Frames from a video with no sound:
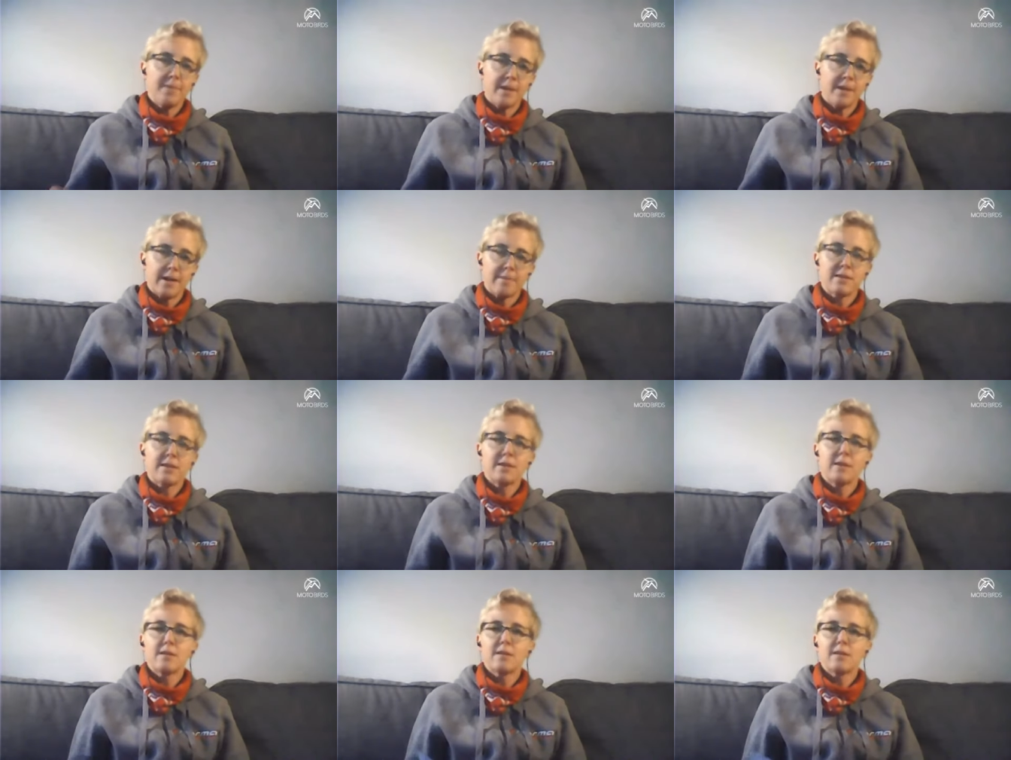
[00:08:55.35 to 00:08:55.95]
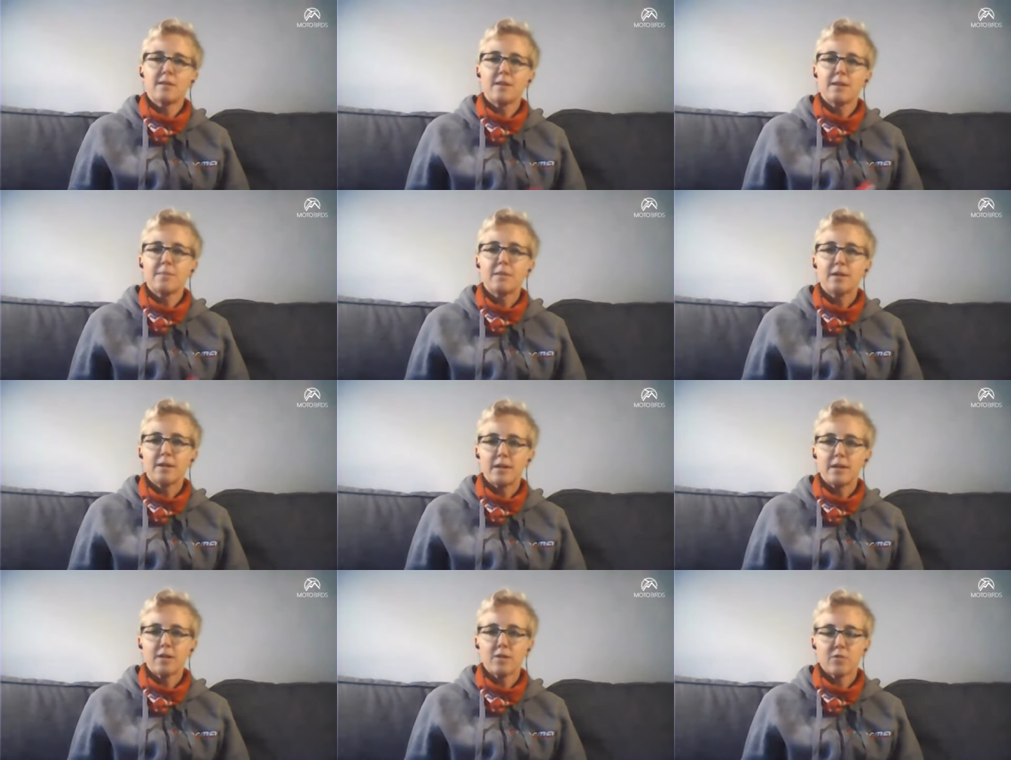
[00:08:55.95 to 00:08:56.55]
sometimes in
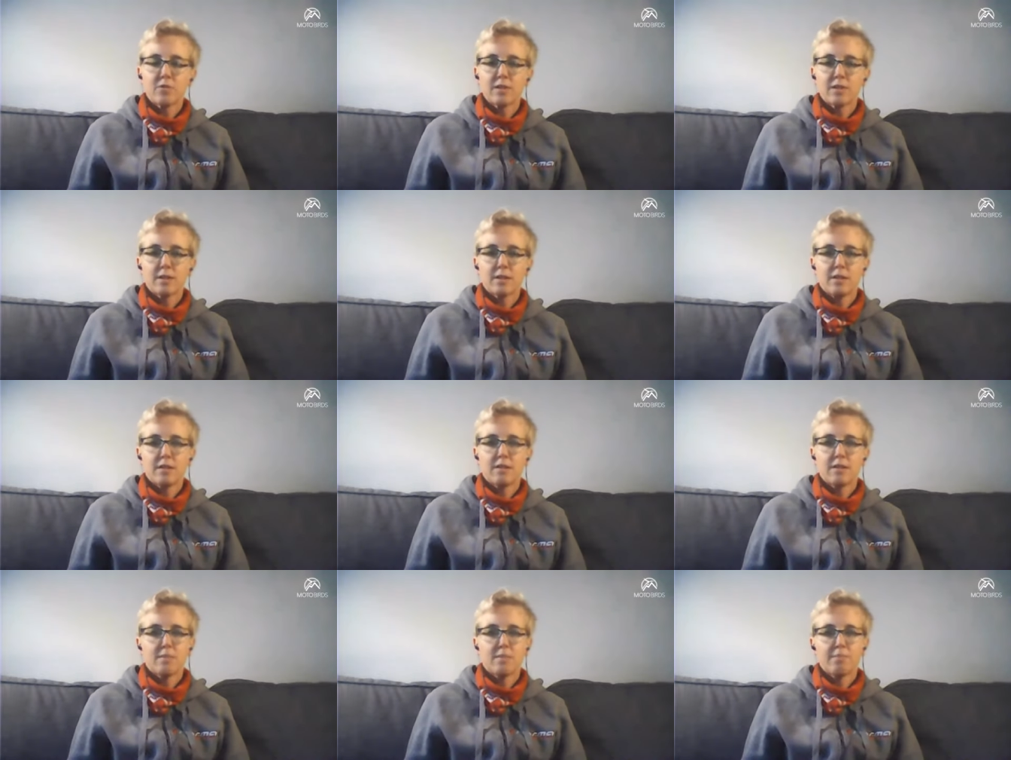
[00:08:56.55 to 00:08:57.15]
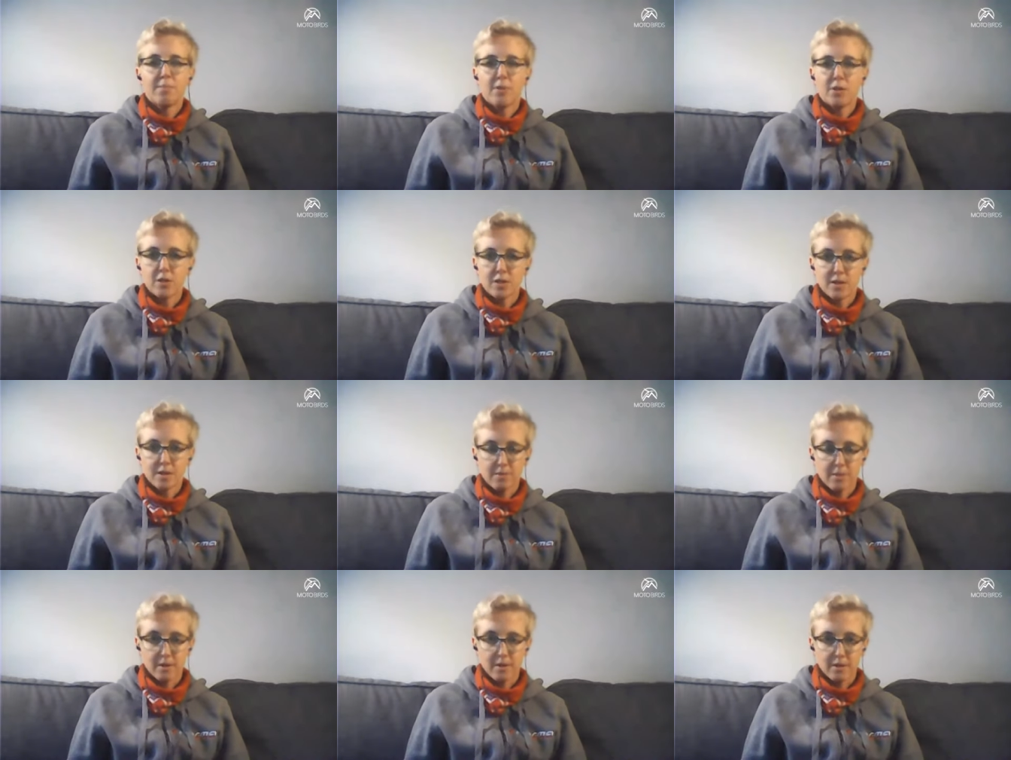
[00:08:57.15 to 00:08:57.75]
some countries it's
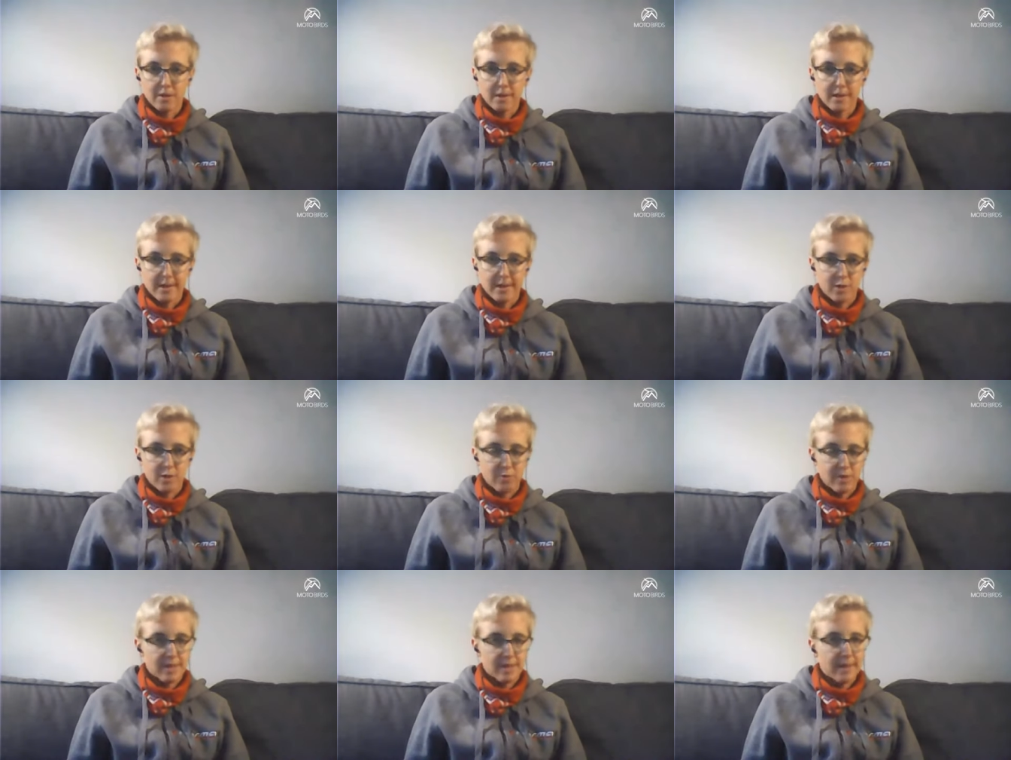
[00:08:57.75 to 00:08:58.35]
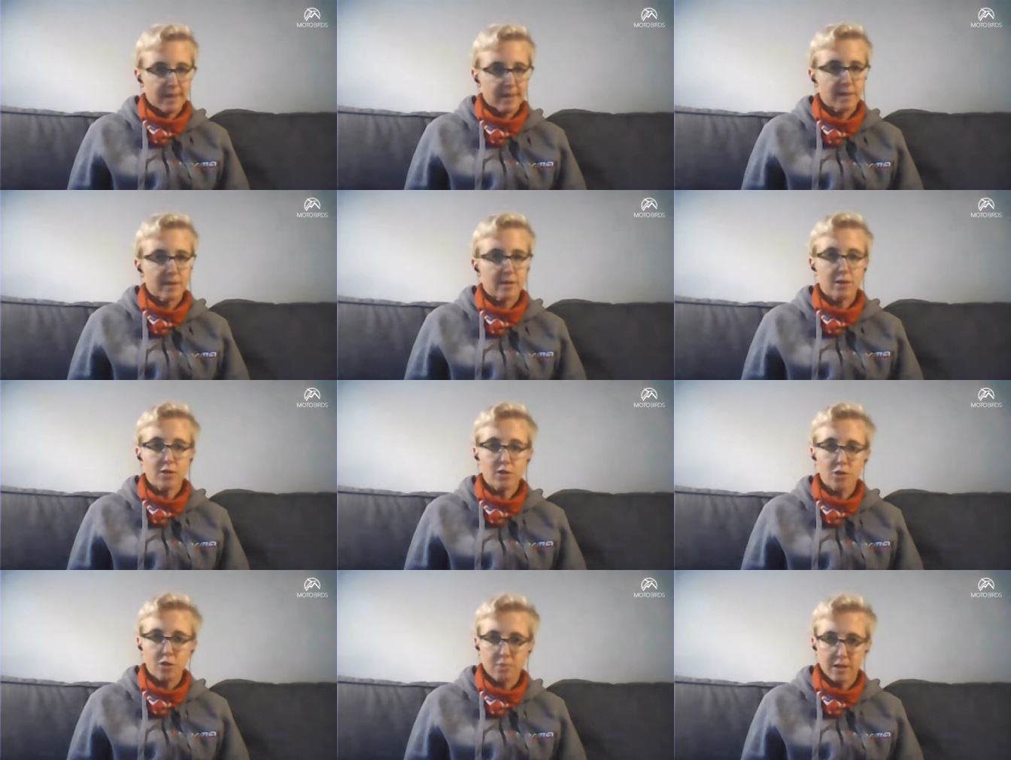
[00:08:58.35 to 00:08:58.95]
impossible that we sign the
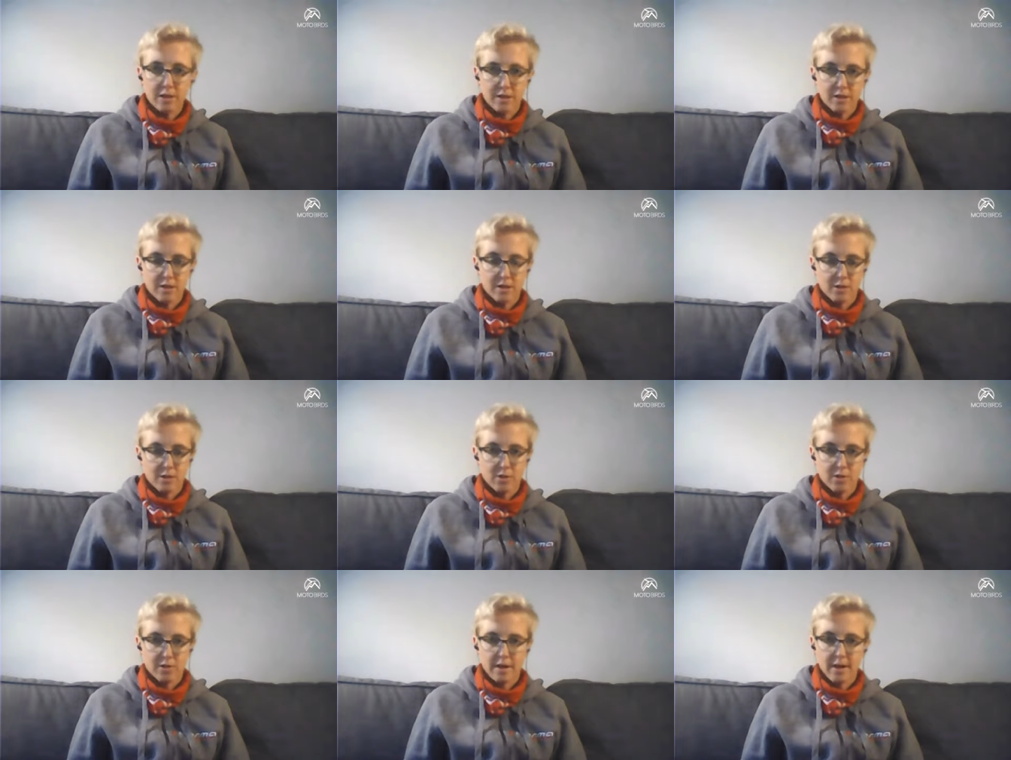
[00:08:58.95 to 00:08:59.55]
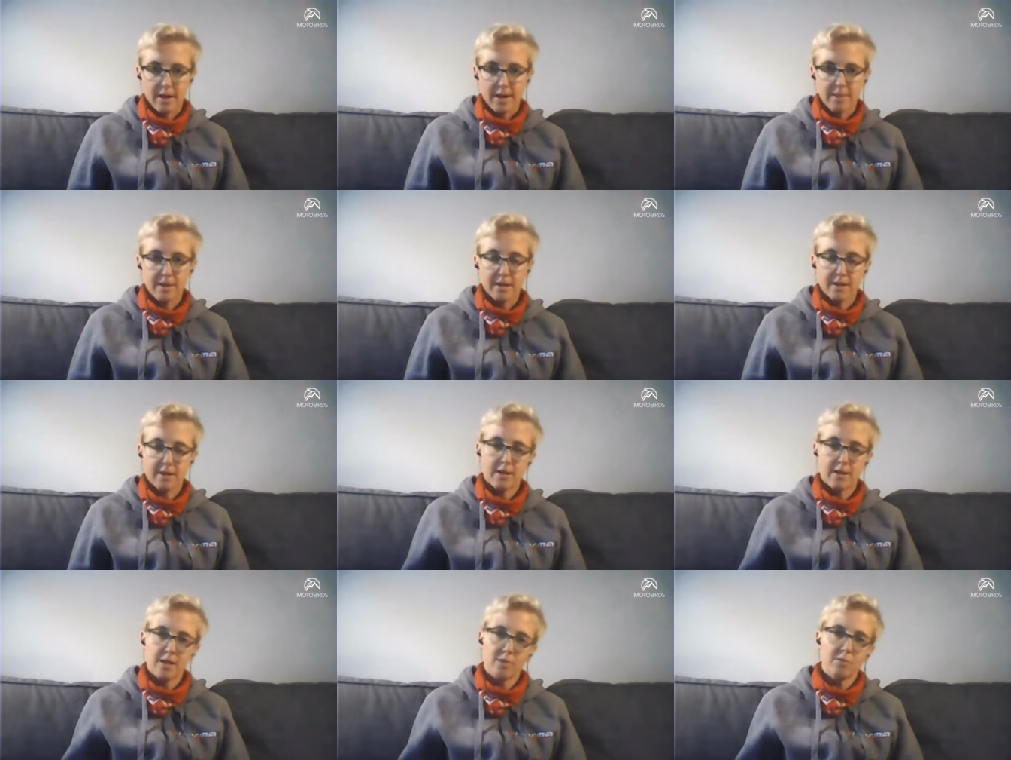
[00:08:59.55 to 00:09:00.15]
documents in your name
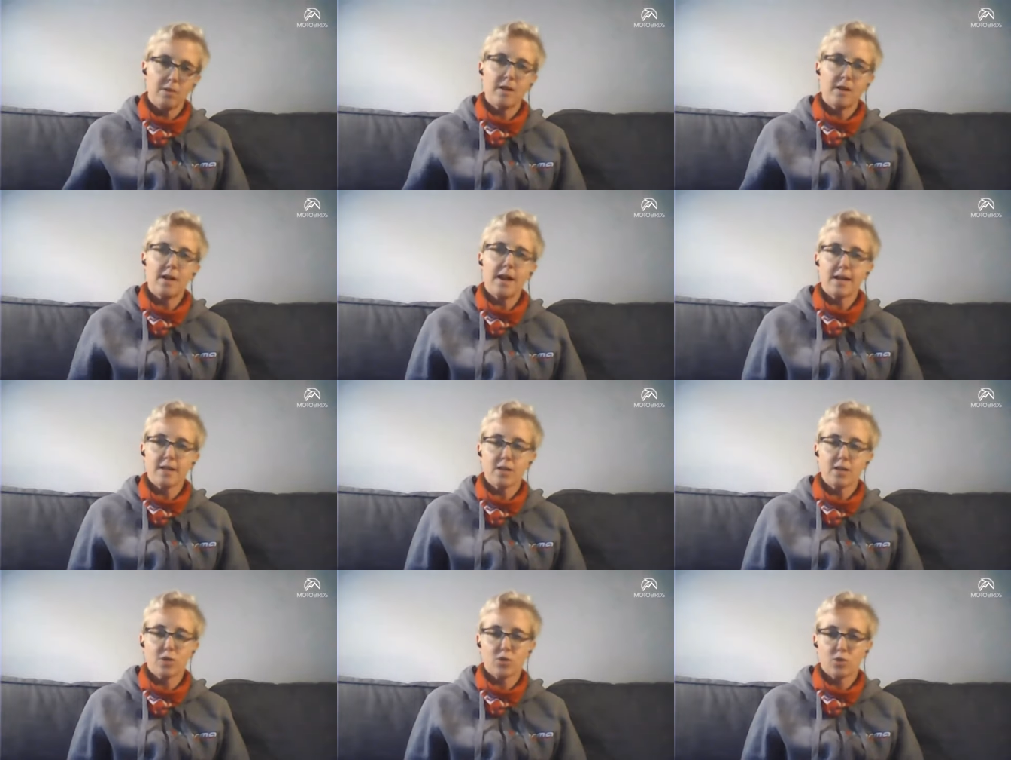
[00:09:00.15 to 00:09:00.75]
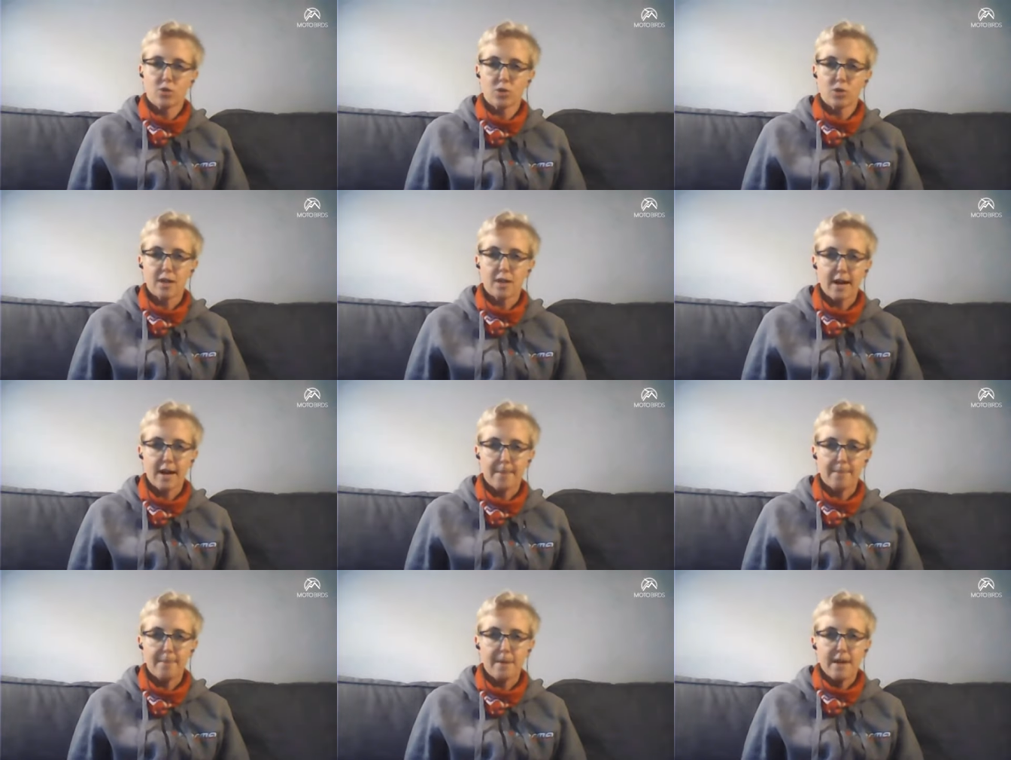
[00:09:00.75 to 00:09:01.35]
and then we'll ask you to
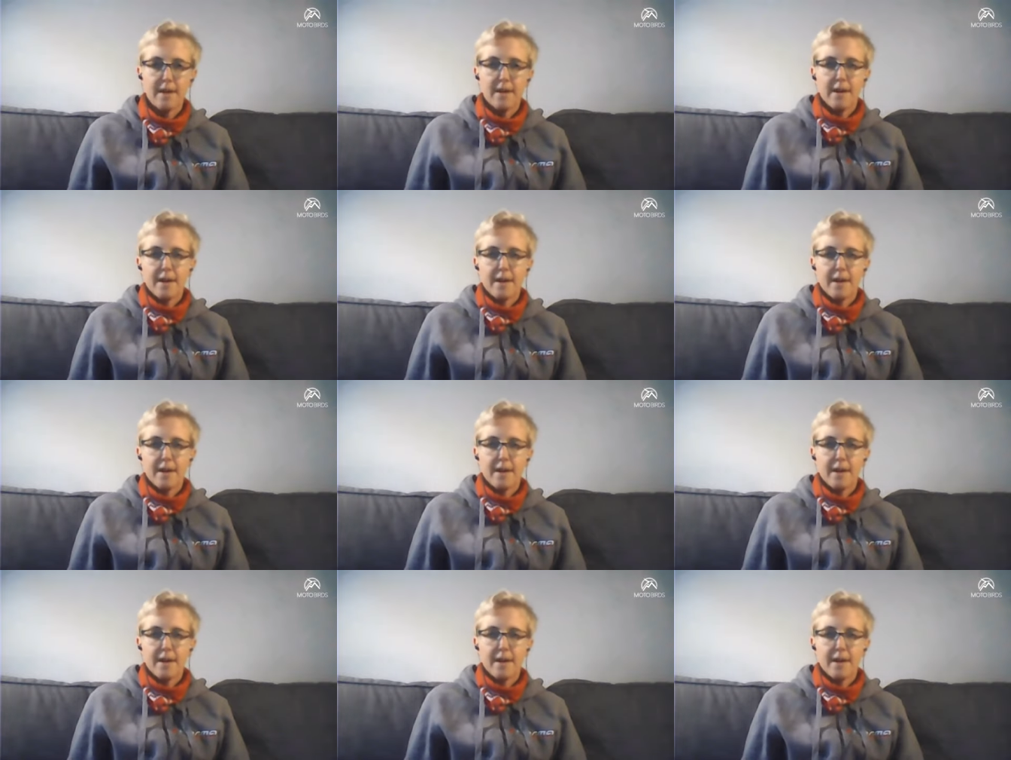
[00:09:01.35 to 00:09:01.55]
come.